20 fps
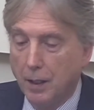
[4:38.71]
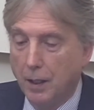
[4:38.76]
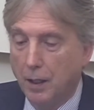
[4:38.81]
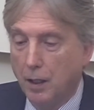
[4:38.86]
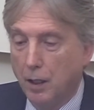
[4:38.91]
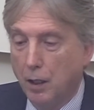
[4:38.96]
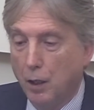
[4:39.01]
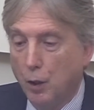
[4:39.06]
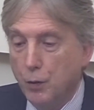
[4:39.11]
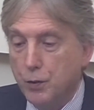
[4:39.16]

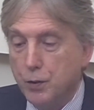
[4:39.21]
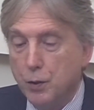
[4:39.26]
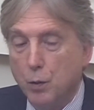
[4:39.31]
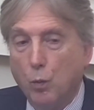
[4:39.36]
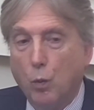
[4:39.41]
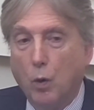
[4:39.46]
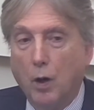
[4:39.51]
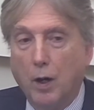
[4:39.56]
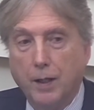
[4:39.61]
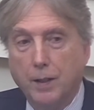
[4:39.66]
also
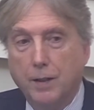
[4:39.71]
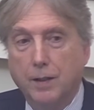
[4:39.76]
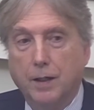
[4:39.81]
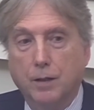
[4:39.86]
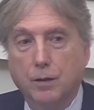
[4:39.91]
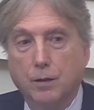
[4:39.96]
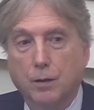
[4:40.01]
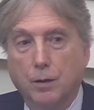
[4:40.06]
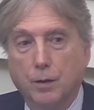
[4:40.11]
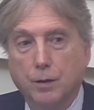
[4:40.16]
why it
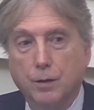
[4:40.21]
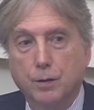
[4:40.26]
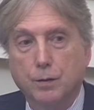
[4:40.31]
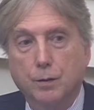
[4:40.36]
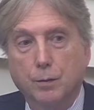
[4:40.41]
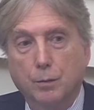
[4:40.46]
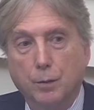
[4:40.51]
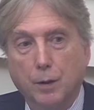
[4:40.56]
gets lost.